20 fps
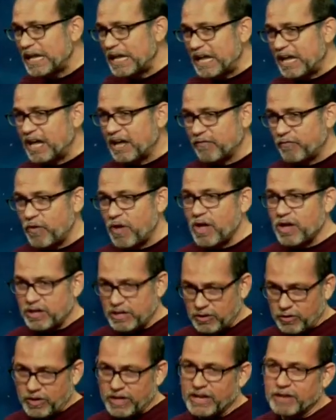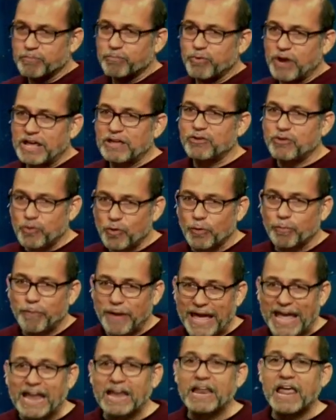if you can embrace your
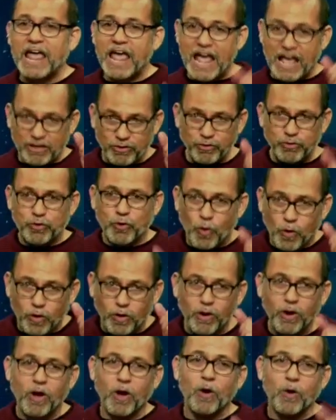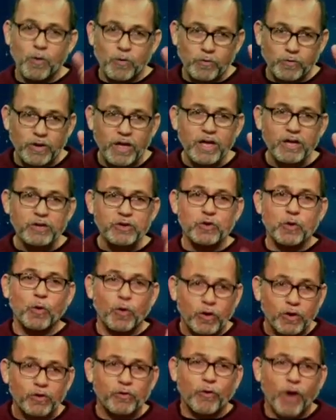pain as your own, your
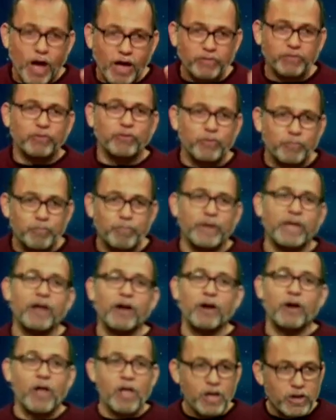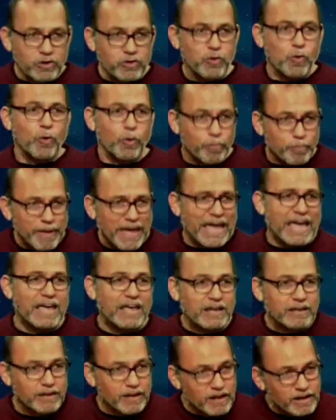cross to bear, your
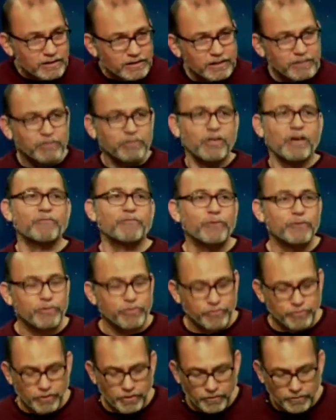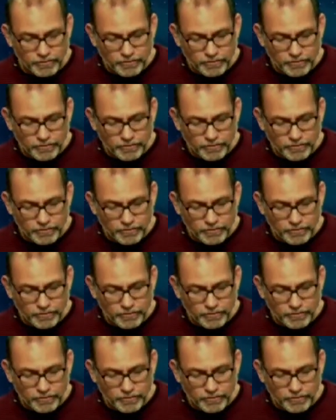pain to suffer through.